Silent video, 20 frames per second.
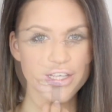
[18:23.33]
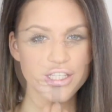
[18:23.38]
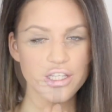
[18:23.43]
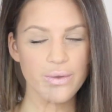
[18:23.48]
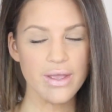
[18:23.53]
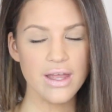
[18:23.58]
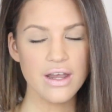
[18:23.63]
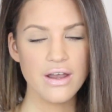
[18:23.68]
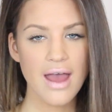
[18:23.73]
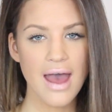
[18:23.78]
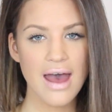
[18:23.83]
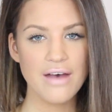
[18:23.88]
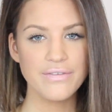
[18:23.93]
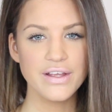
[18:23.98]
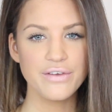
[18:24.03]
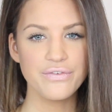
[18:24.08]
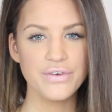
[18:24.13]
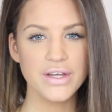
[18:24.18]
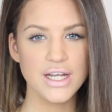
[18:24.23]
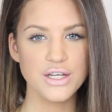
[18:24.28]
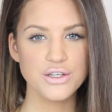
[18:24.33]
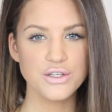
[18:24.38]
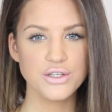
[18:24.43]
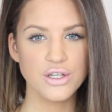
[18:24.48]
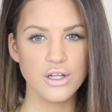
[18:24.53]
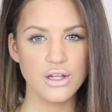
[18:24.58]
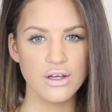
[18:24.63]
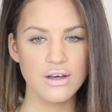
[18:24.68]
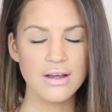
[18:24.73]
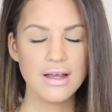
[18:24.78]
So here you have the
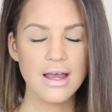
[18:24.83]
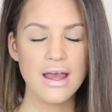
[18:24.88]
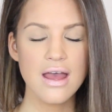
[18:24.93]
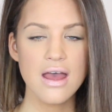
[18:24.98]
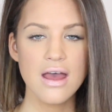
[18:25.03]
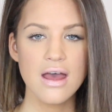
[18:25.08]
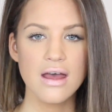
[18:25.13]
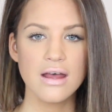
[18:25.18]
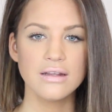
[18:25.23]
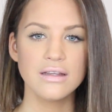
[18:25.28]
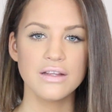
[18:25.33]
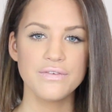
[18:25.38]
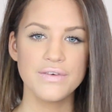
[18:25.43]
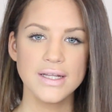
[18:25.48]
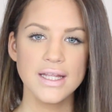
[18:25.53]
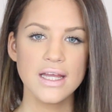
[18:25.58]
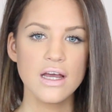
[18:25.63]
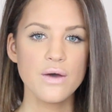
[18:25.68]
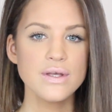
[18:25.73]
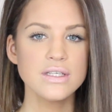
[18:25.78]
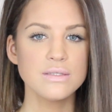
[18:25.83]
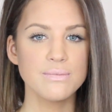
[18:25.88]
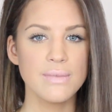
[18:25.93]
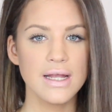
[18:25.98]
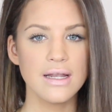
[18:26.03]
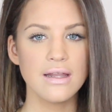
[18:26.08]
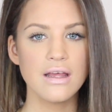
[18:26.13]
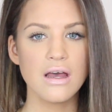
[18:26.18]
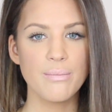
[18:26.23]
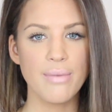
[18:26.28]
finished look. The video is
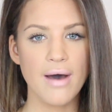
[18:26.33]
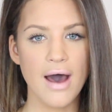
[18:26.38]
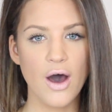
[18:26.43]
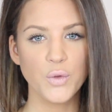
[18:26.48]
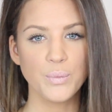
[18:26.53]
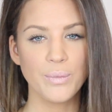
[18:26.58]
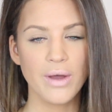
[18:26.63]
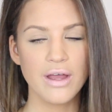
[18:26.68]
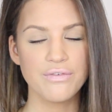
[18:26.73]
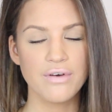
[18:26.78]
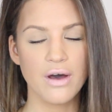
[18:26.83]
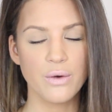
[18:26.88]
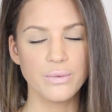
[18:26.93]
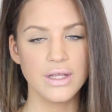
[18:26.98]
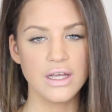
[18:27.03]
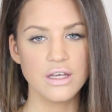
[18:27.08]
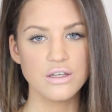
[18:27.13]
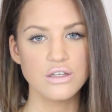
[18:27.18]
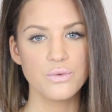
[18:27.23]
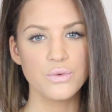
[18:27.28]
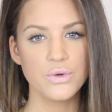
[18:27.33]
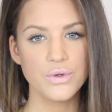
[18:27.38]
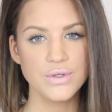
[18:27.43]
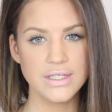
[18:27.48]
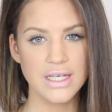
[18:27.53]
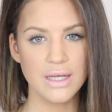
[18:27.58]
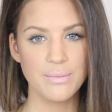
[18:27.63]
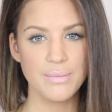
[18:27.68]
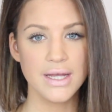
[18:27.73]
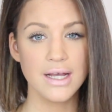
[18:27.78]
mainly about my foundation
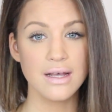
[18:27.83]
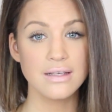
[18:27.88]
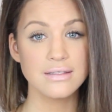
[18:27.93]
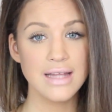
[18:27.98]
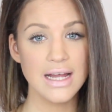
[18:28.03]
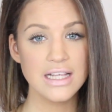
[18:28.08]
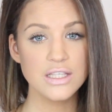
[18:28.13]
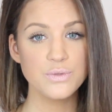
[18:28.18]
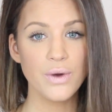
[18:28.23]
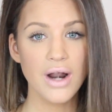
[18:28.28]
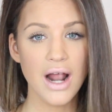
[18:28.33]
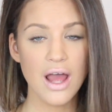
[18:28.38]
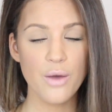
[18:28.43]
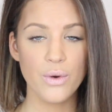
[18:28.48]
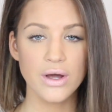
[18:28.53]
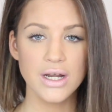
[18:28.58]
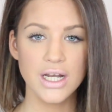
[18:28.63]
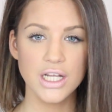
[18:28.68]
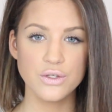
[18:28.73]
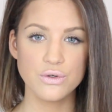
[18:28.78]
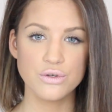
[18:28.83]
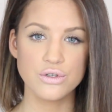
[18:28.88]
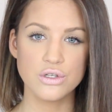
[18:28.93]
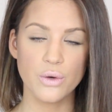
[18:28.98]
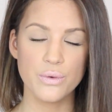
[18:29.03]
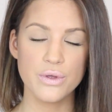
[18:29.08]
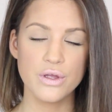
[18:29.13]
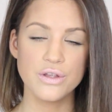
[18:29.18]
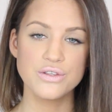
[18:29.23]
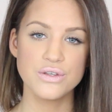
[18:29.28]
routine, because that's what I wanted to
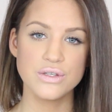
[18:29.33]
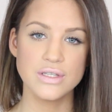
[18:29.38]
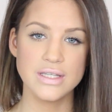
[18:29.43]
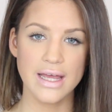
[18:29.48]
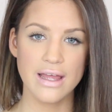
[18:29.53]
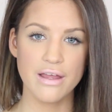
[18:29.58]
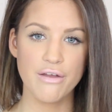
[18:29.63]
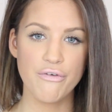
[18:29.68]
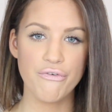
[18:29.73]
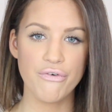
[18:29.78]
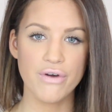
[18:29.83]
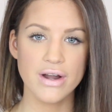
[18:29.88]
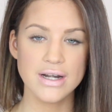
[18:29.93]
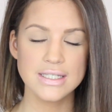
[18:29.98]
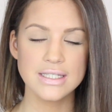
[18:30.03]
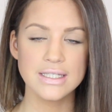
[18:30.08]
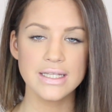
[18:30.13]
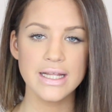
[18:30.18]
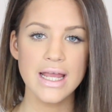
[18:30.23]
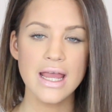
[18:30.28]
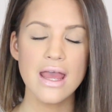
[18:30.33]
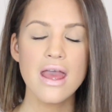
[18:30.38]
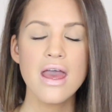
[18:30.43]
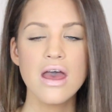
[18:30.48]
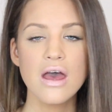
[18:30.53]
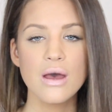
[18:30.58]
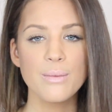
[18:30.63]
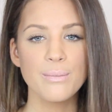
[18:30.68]
show you today firstly,